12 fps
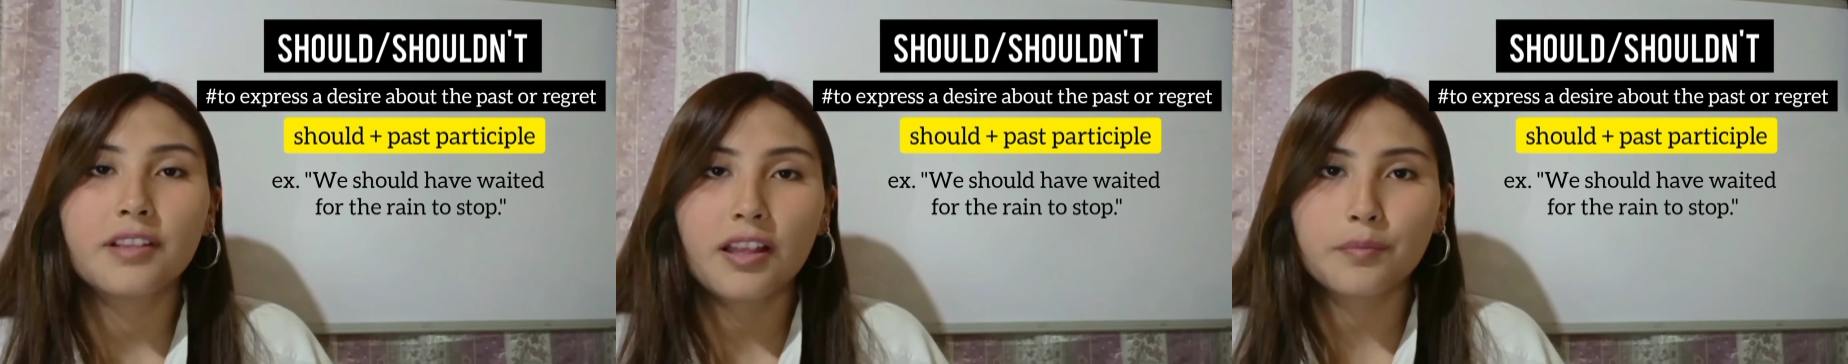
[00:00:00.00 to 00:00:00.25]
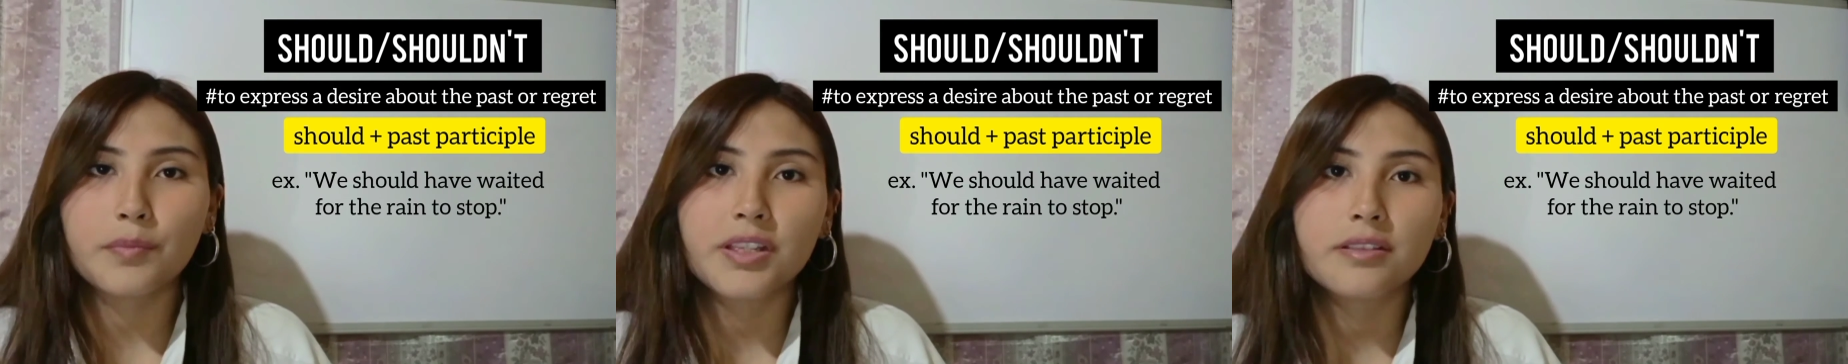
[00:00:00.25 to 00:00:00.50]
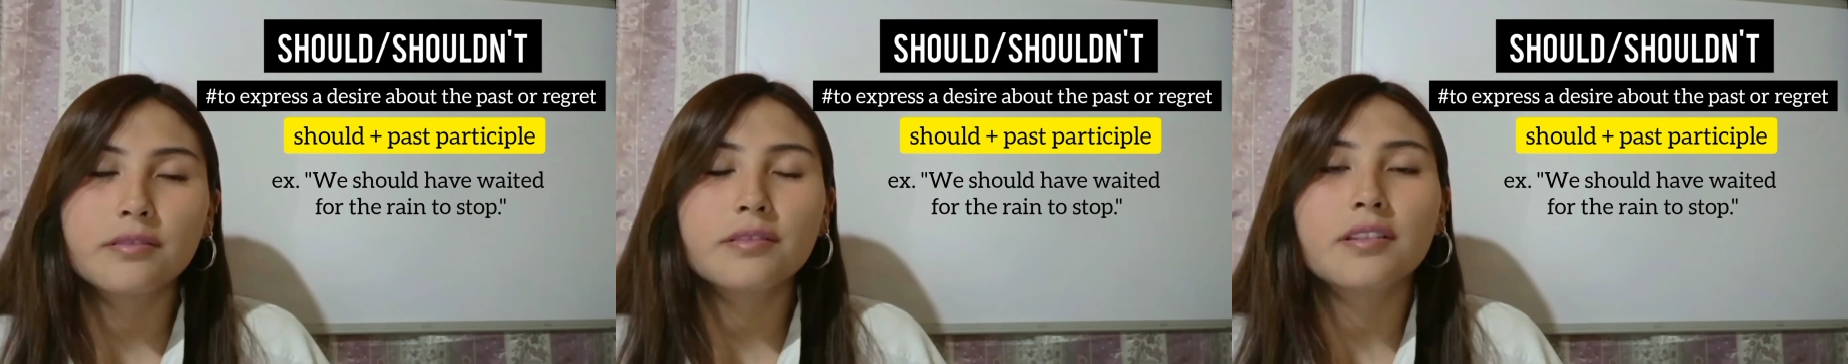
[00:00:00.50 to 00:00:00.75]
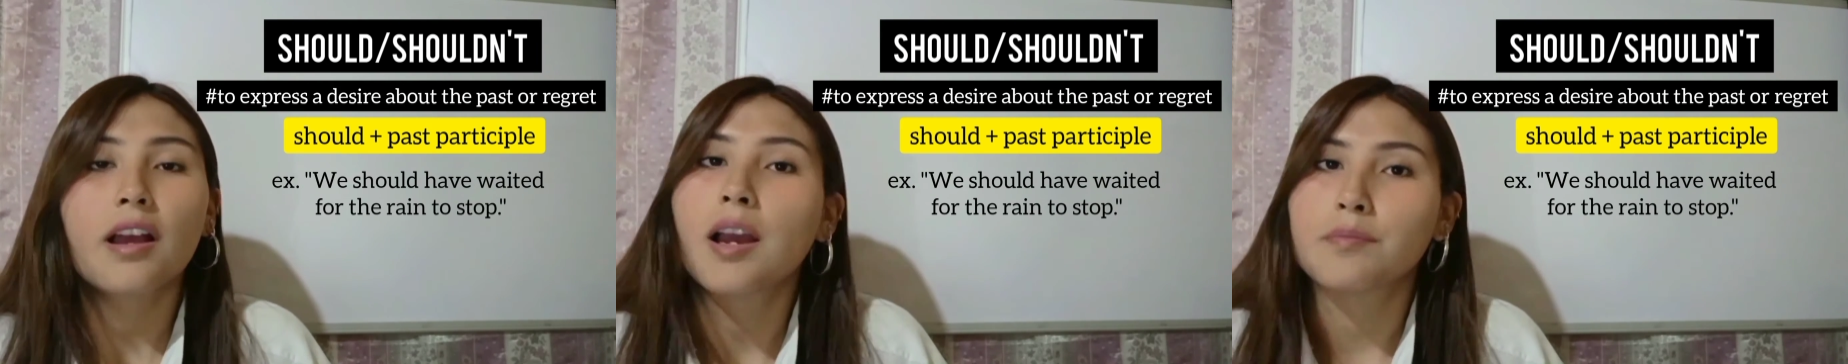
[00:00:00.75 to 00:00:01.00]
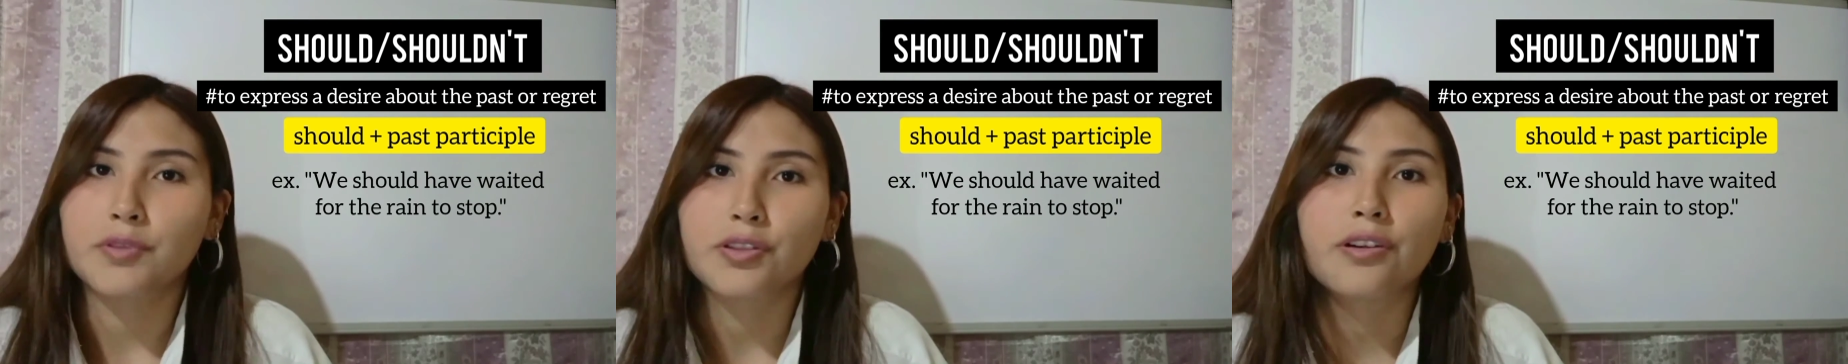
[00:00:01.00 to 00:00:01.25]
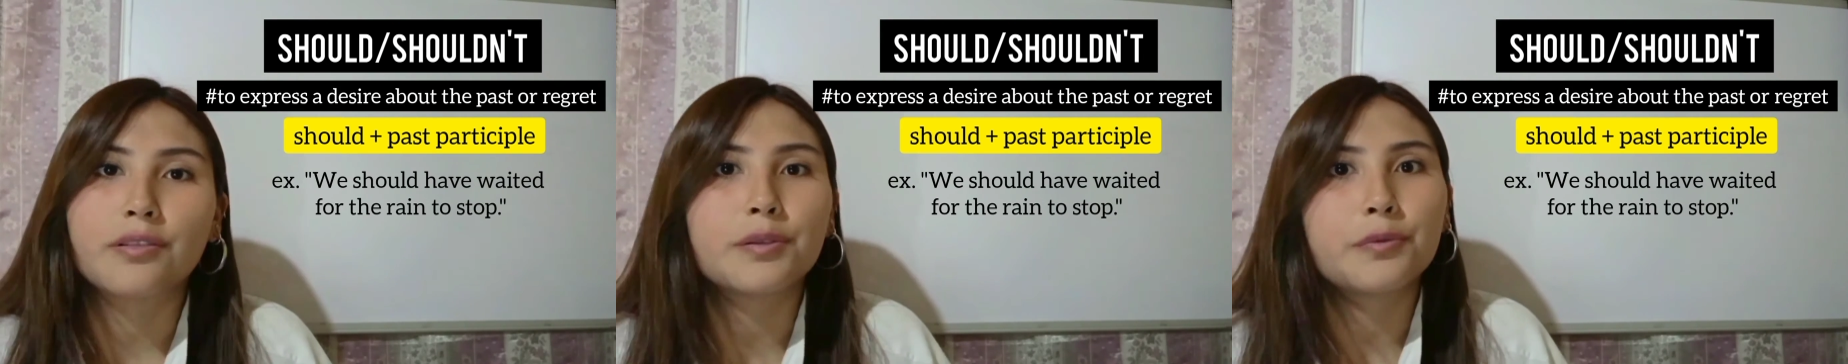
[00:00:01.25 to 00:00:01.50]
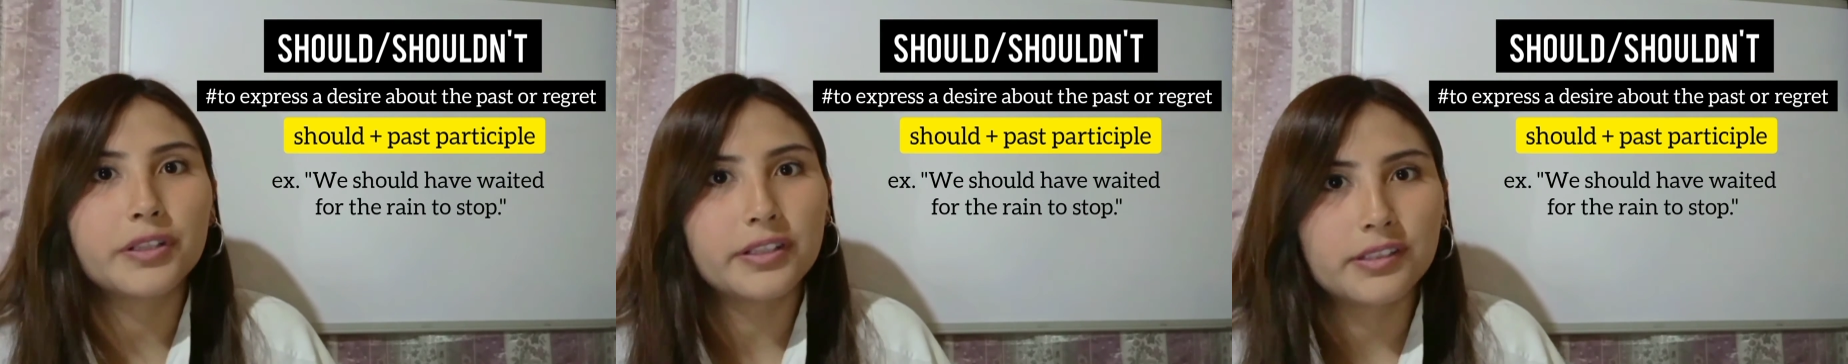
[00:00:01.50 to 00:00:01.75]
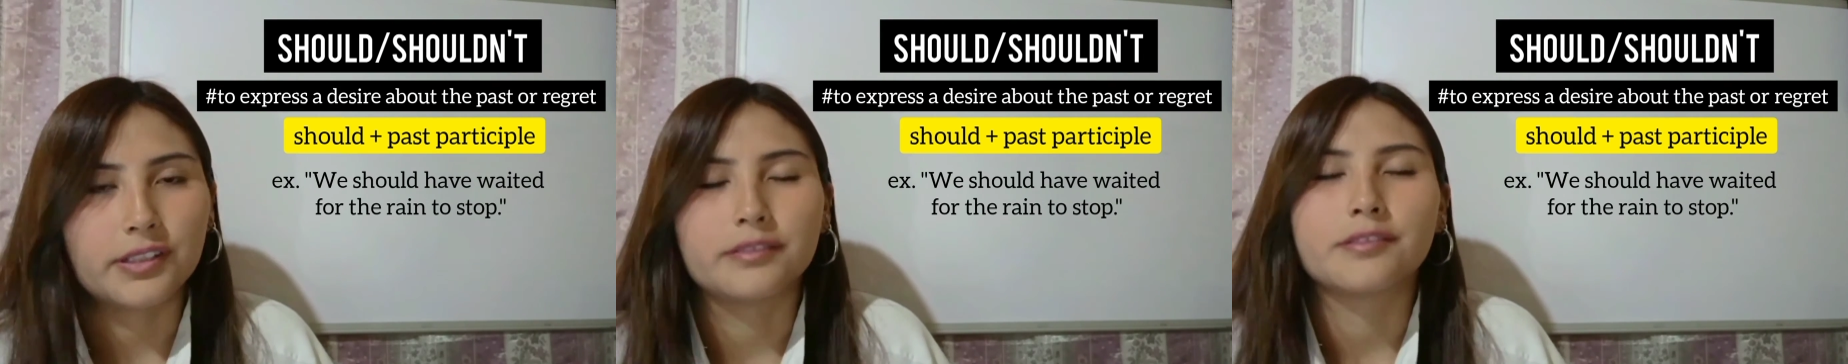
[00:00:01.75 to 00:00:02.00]
That means, I'm sorry
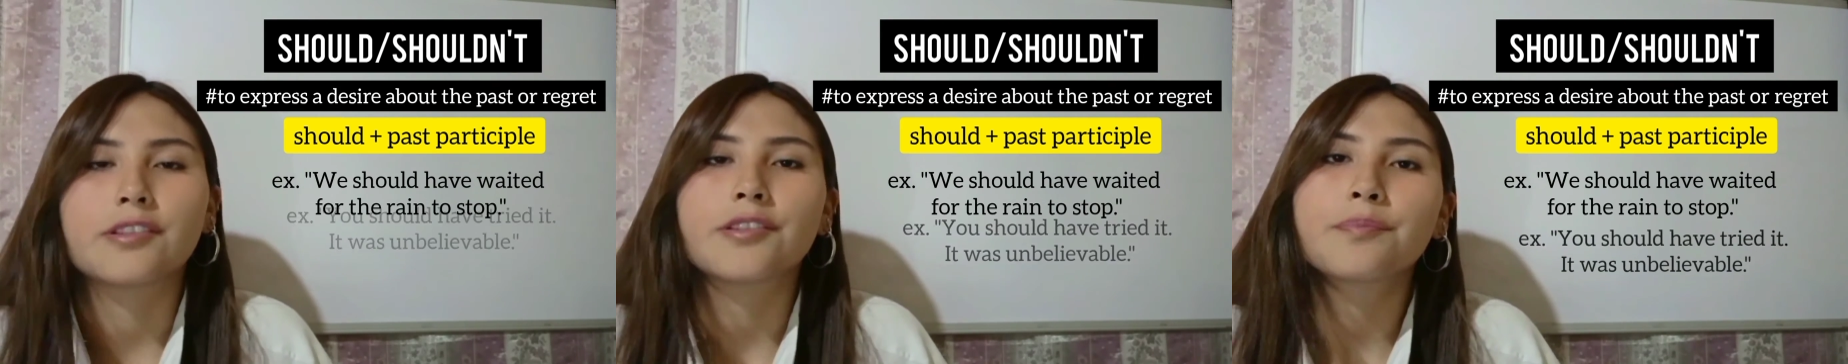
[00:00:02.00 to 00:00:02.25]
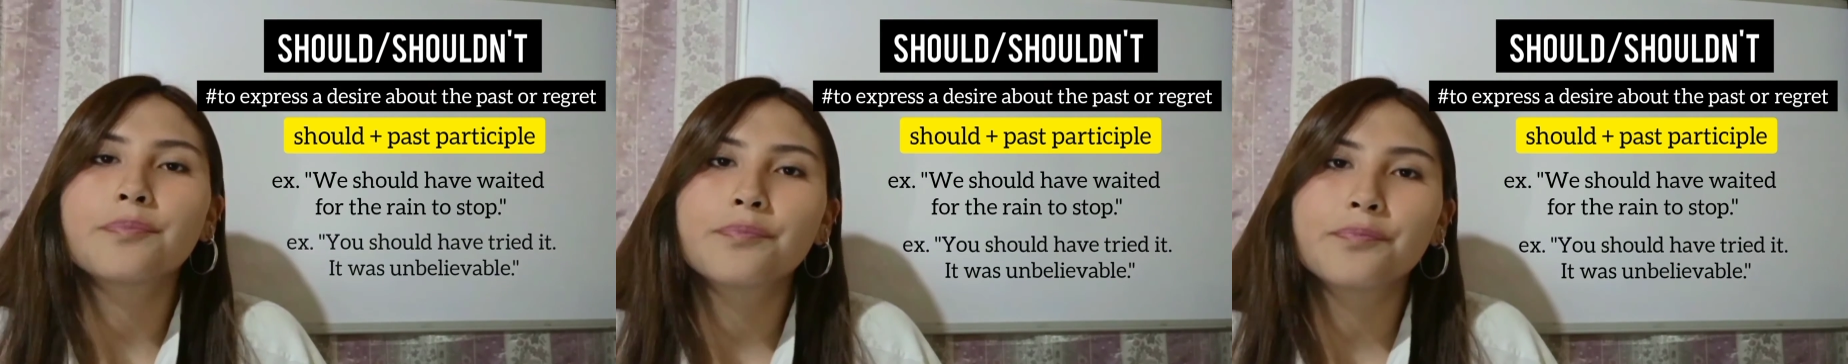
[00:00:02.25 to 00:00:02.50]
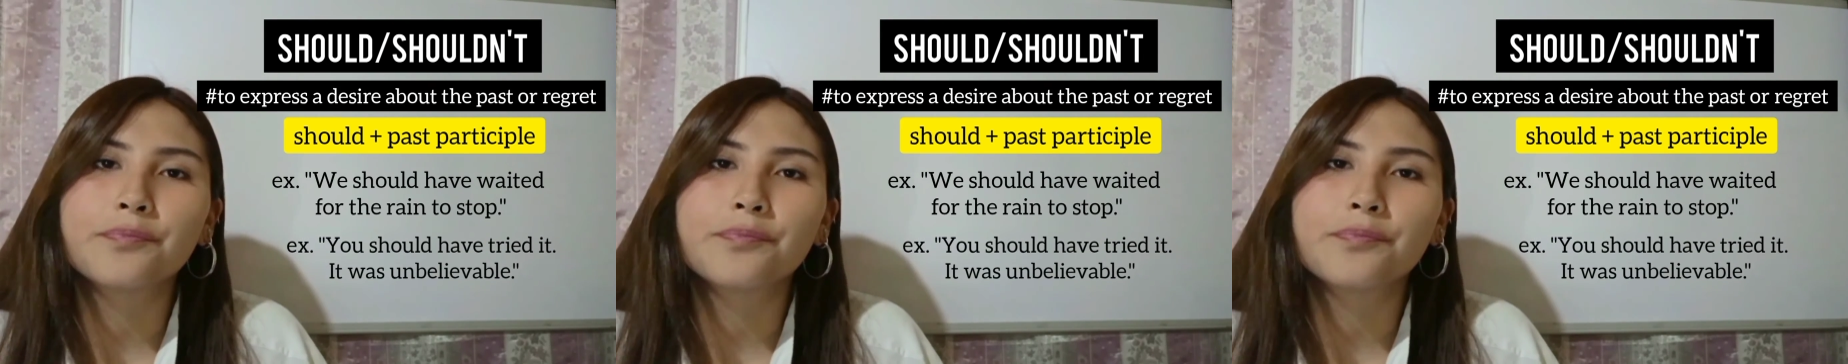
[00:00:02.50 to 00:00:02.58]
we didn't.